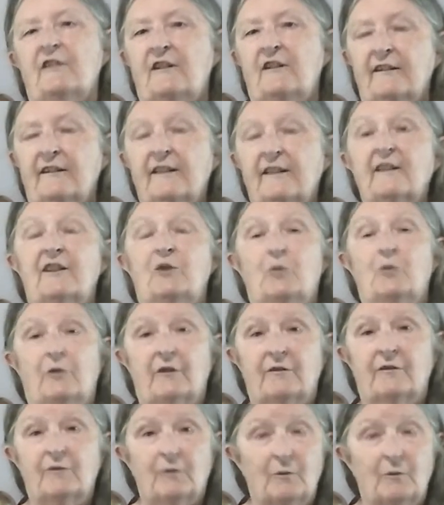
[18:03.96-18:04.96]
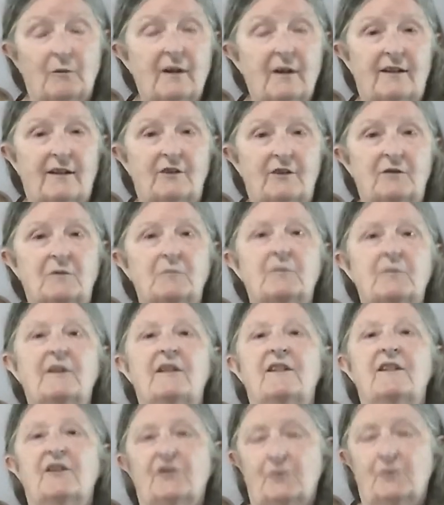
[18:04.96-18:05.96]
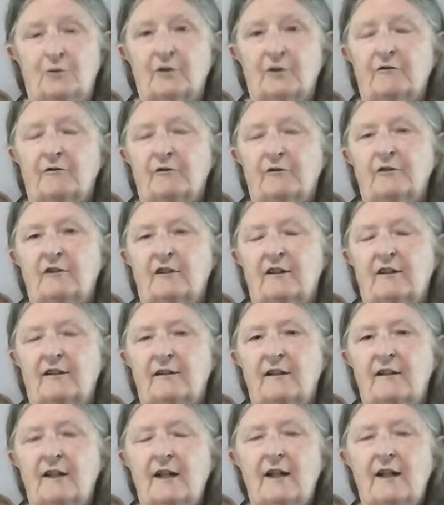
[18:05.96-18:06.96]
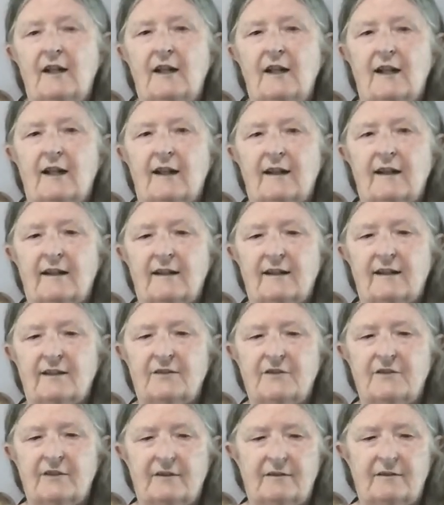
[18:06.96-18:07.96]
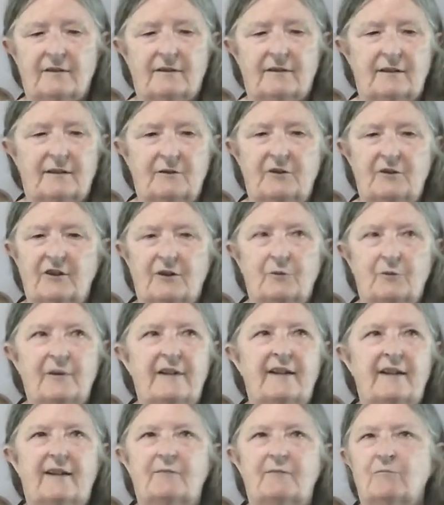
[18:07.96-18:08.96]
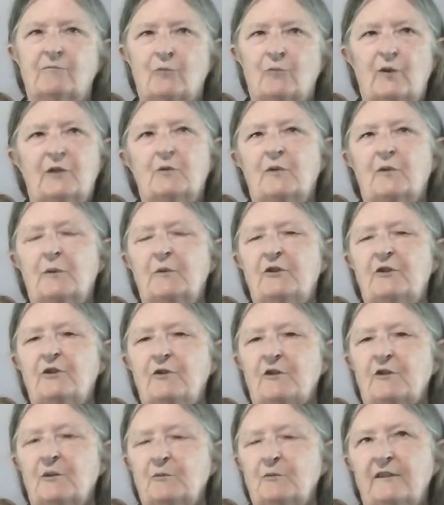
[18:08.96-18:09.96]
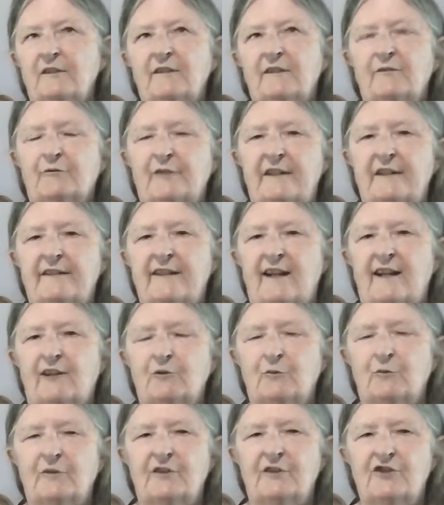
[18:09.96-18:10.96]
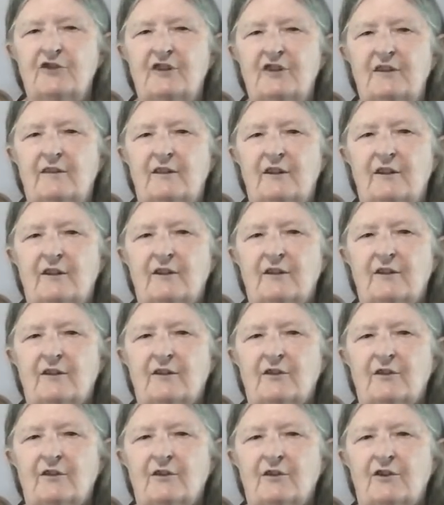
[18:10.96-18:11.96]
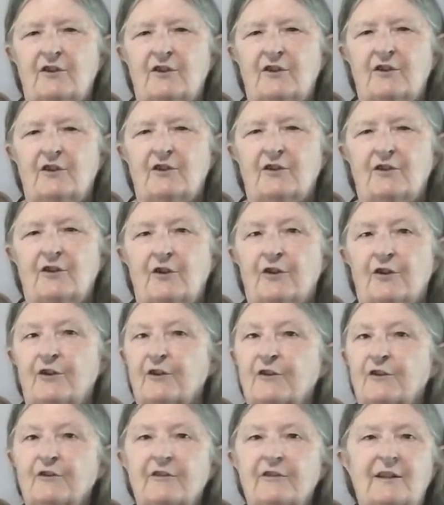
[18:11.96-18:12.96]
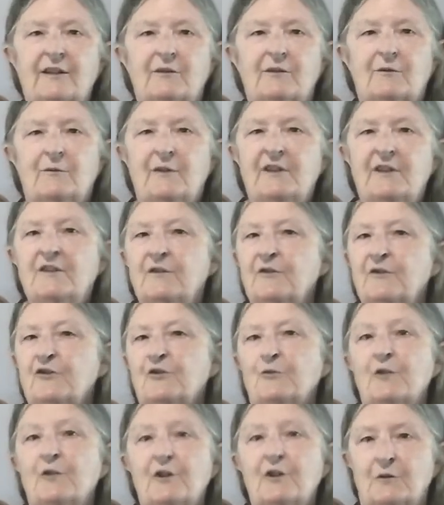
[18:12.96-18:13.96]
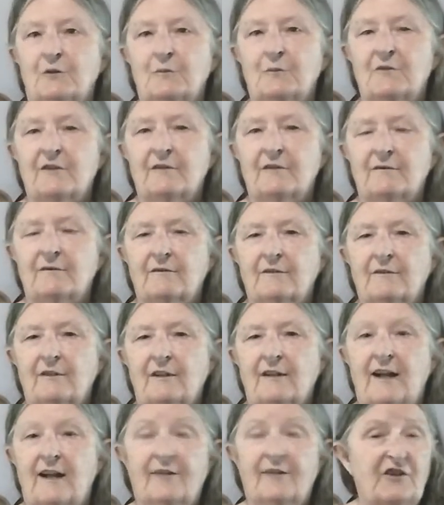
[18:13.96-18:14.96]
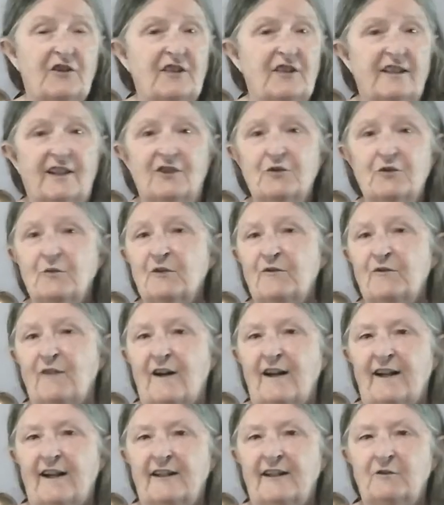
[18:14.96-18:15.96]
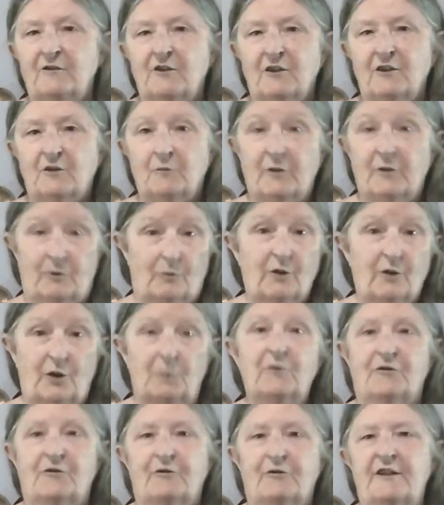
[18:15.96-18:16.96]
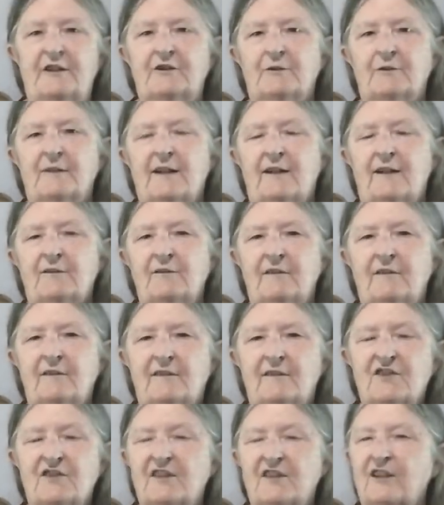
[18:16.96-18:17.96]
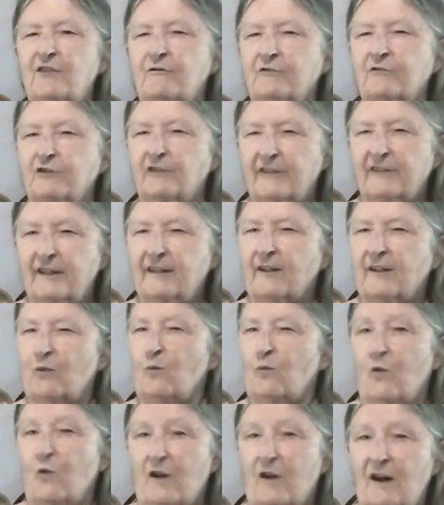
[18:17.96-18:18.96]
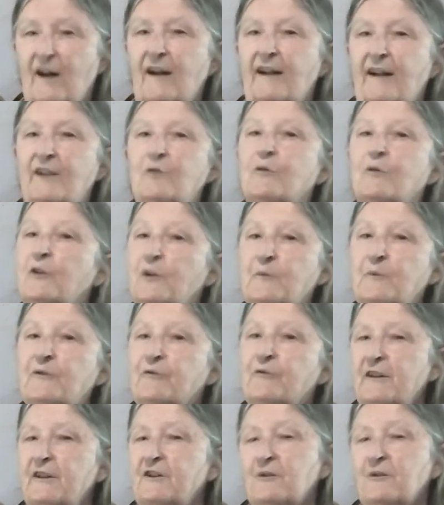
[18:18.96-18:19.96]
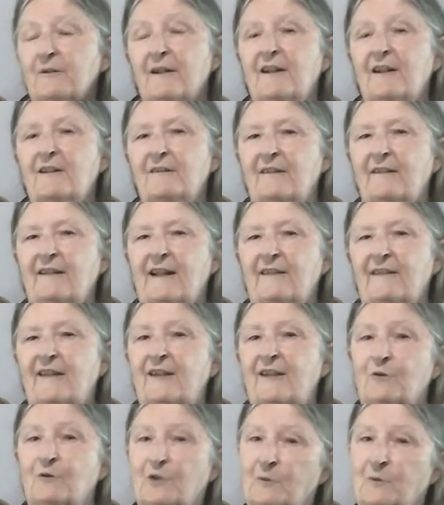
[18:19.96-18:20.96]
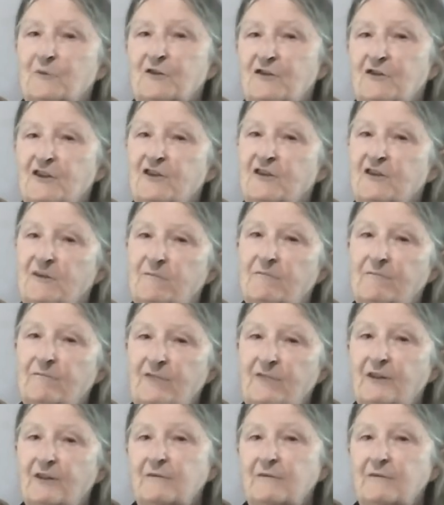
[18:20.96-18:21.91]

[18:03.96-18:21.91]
It can work for a while, but it doesn't work for long. And you know, we had one woman who completely freaked out when she heard that we used robes. Everything else was fine, but robes freaked her out. Instead of looking at why robes freaked her out, and that robes are just a, you know,